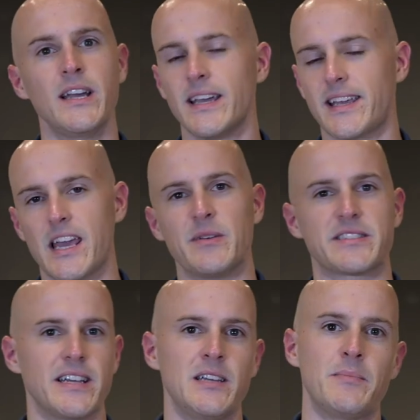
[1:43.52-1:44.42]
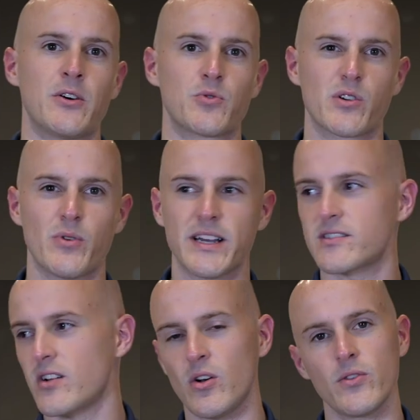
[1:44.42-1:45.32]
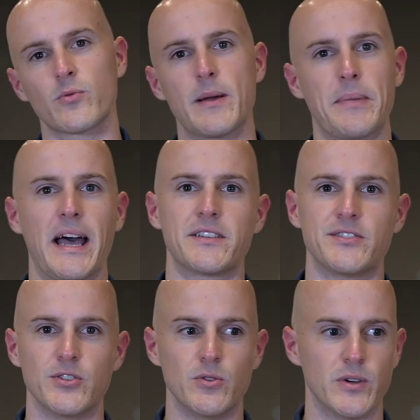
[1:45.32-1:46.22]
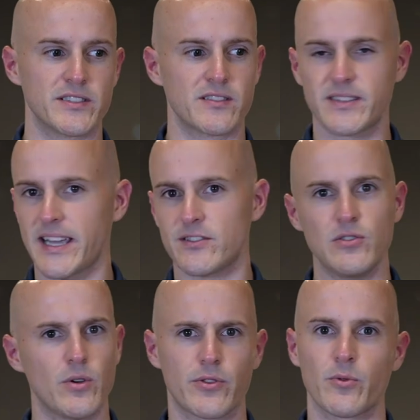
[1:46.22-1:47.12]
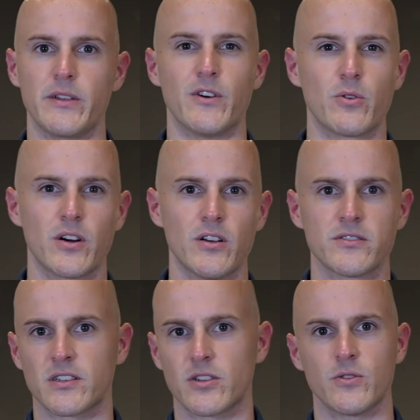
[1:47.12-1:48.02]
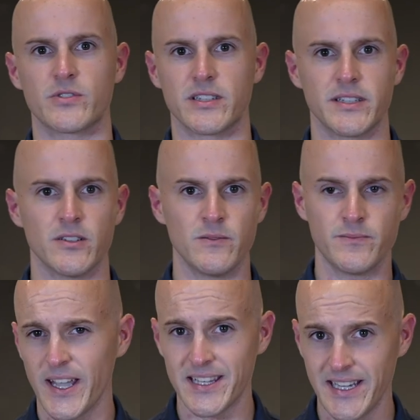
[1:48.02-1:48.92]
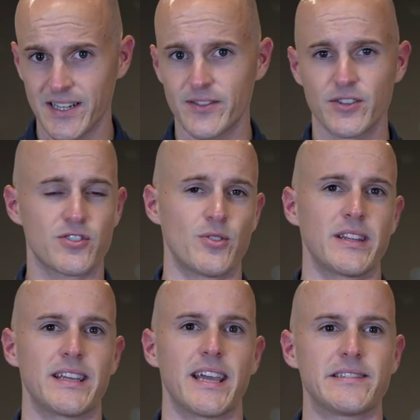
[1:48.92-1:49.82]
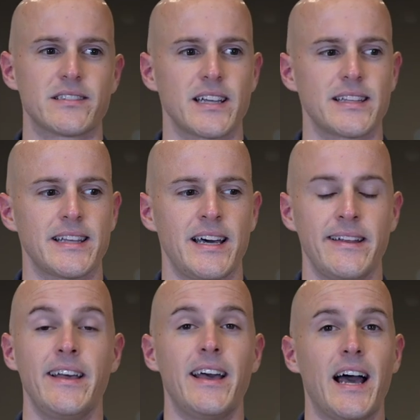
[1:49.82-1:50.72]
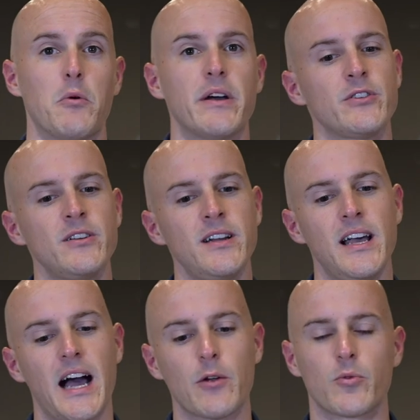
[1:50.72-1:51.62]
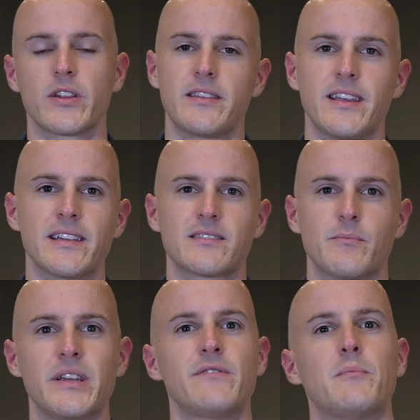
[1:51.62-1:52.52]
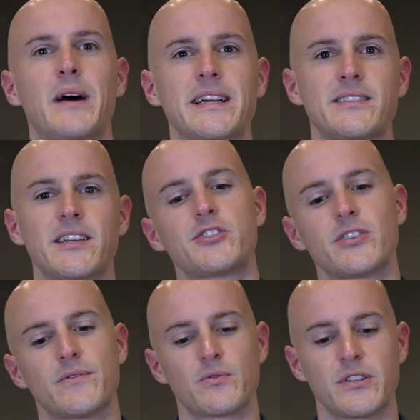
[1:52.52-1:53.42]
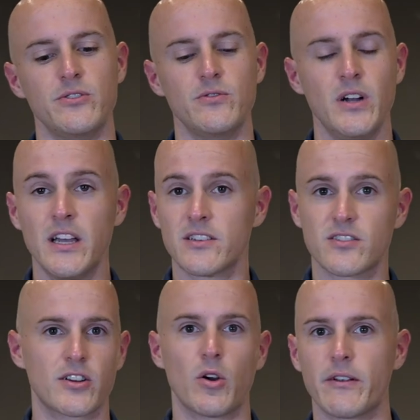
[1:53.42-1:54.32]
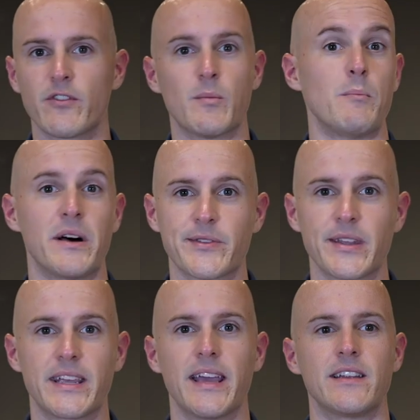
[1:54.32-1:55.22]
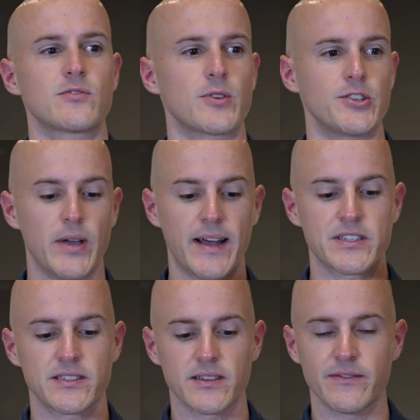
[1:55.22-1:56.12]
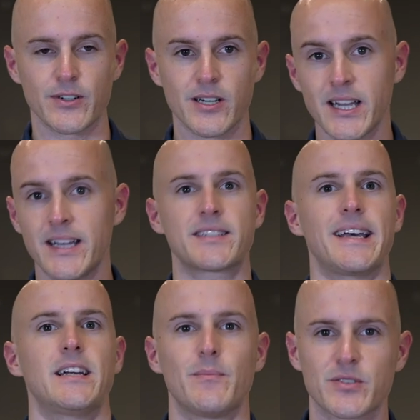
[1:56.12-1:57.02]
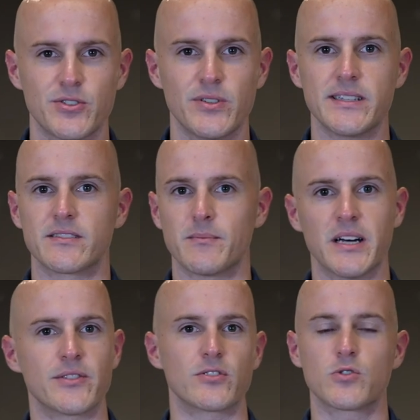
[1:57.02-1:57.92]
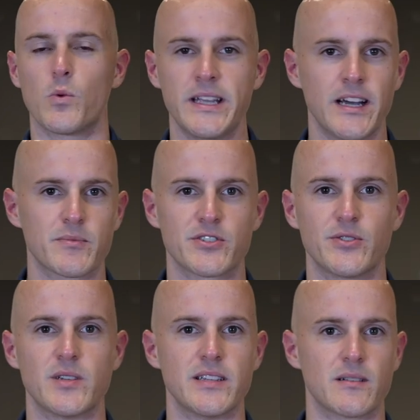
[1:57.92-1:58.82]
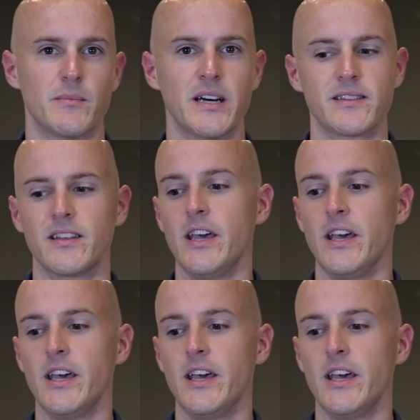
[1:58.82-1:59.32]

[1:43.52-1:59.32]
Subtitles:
came as an inbound request. All the rep had to do was take 2 or 3 phone calls and close the deal. And yeah, there's certainly cases like that. However, I really think it's a bit of a mindset shift when you start going from a monthly cadence where you have to deliver 10 opportunities a month or 20 opportunities a month.